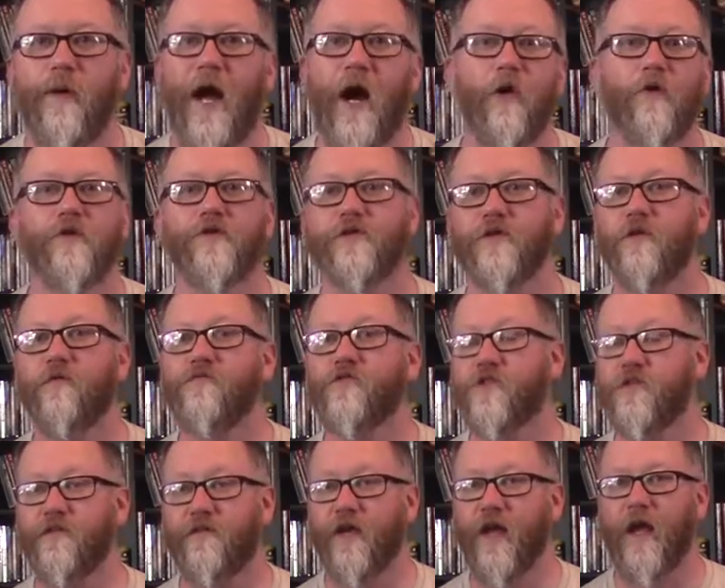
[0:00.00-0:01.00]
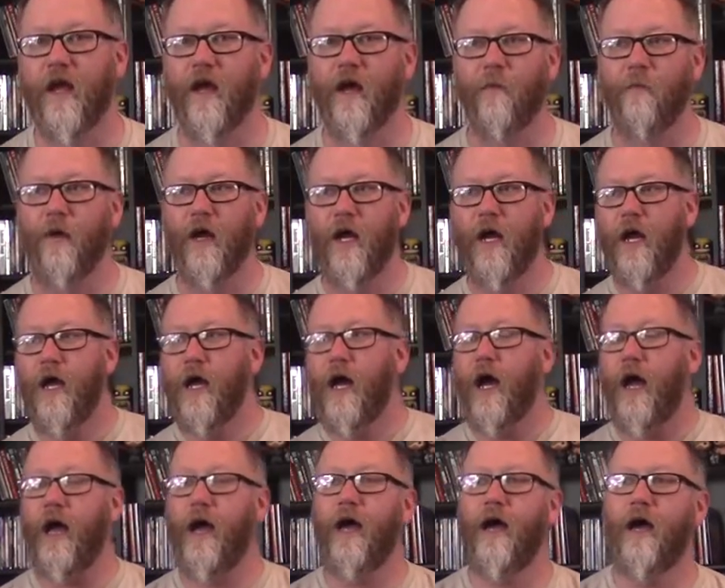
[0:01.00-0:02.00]
powers of Shazam,
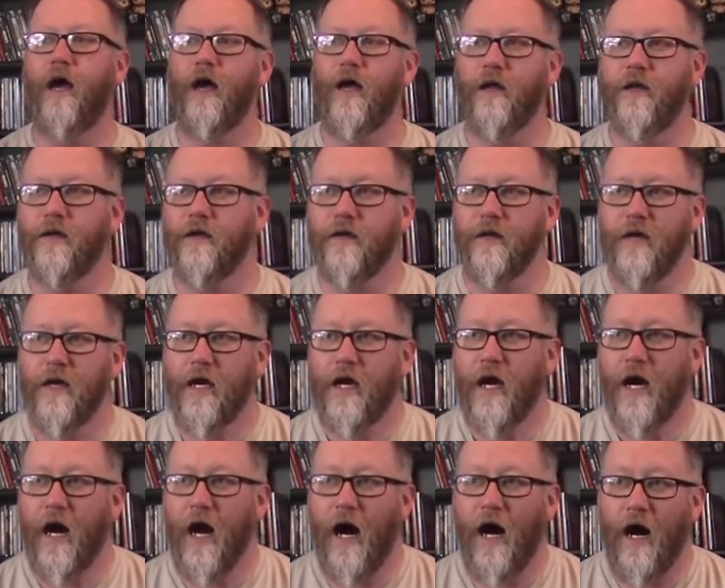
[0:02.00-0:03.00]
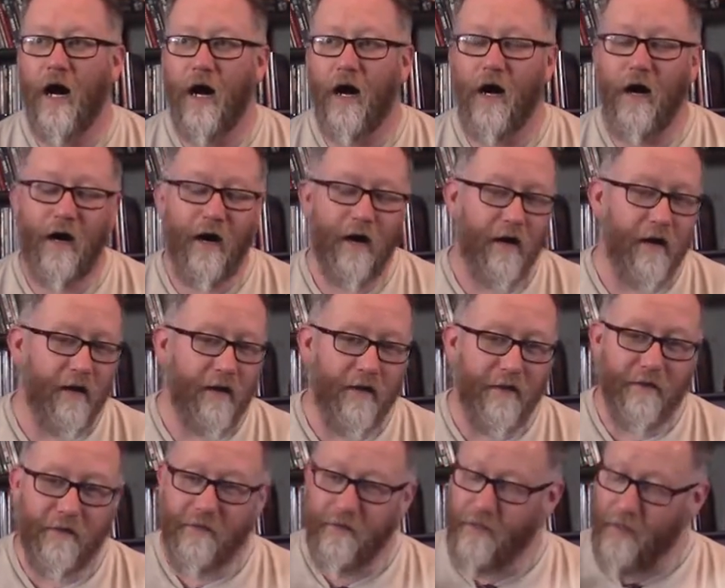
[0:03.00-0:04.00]
and uh,
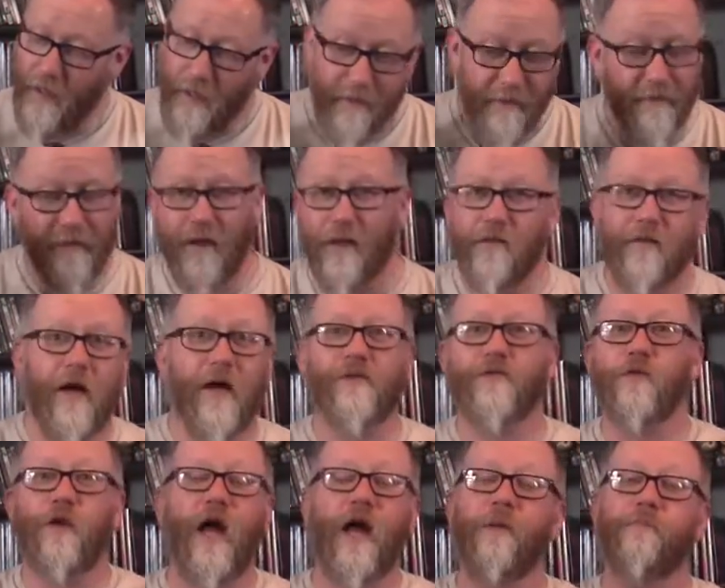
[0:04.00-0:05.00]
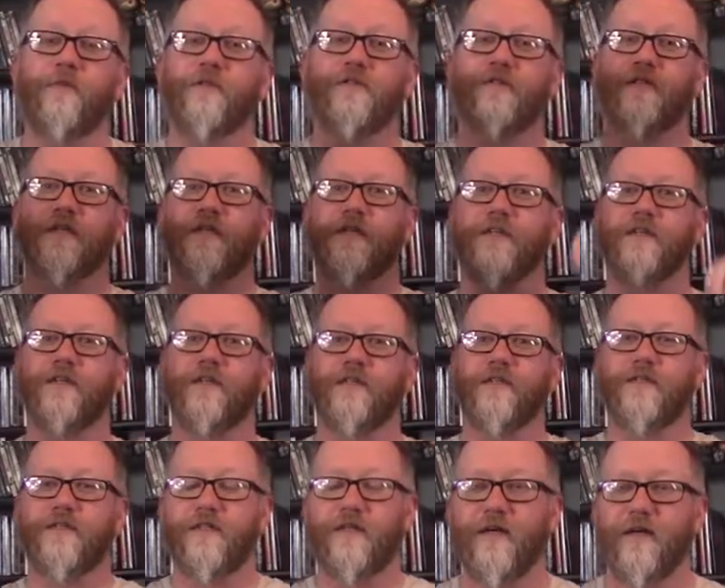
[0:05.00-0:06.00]
and and that's what happens. The kid
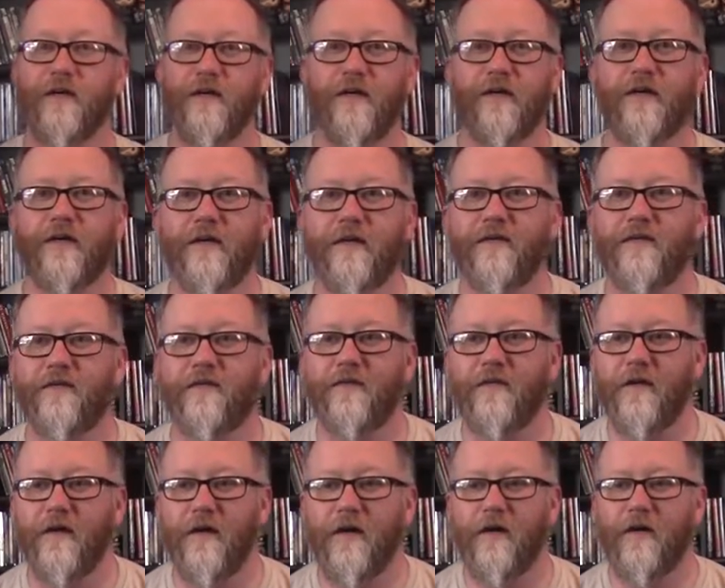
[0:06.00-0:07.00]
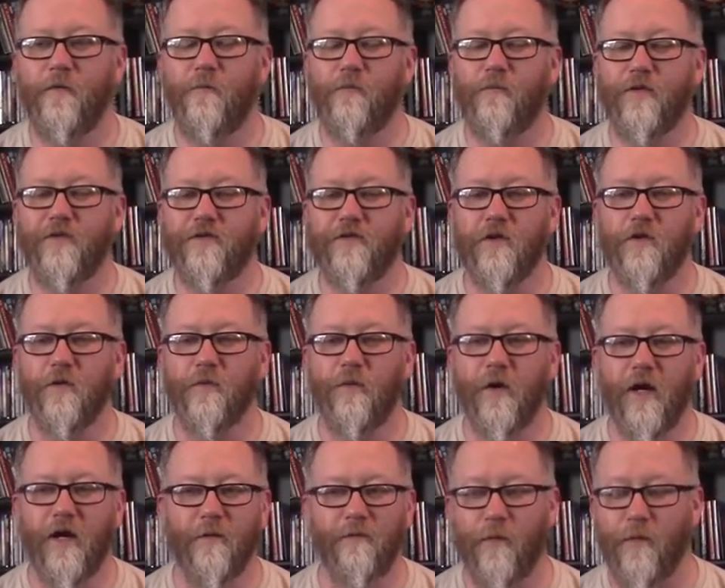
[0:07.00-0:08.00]
gets uh, gets uh, bestowed
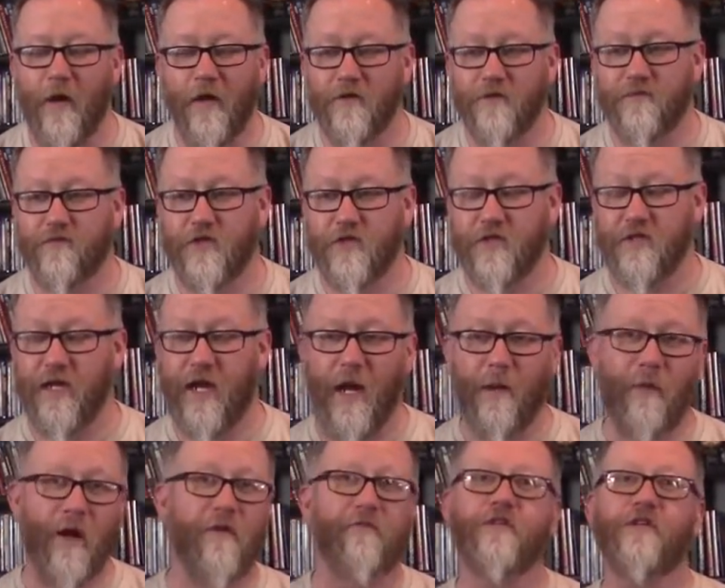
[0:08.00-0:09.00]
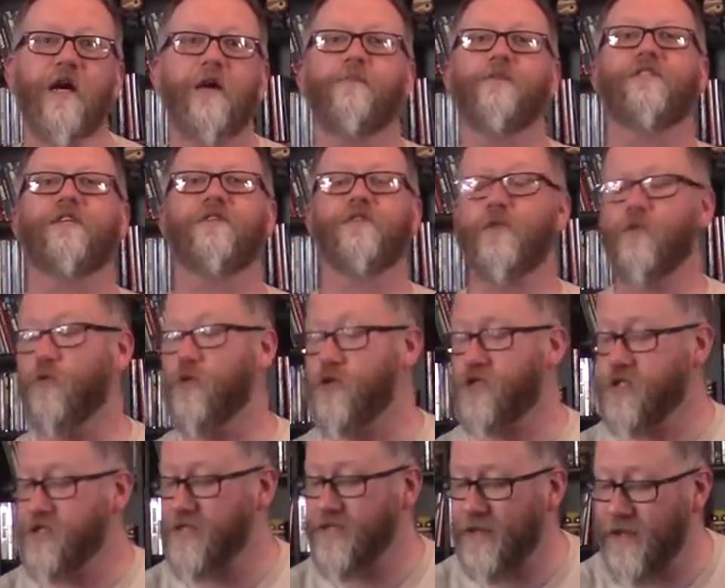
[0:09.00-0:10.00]
upon him the powers of Shazam, and every time he says the word
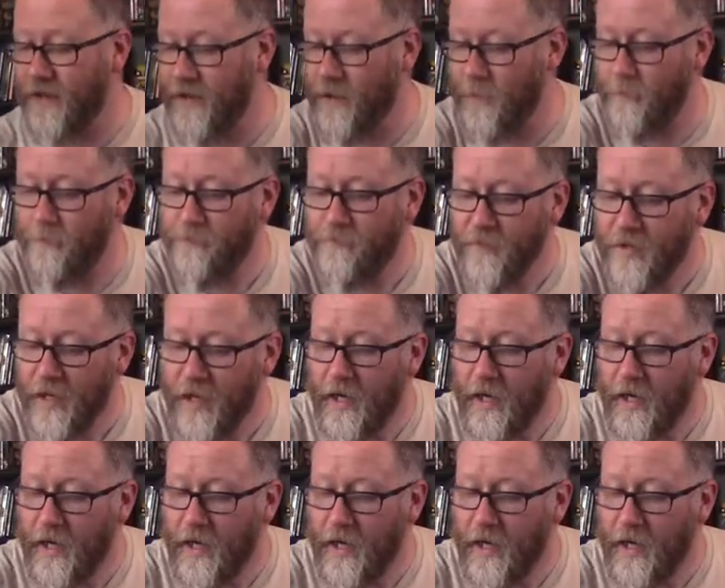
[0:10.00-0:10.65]
Shazam,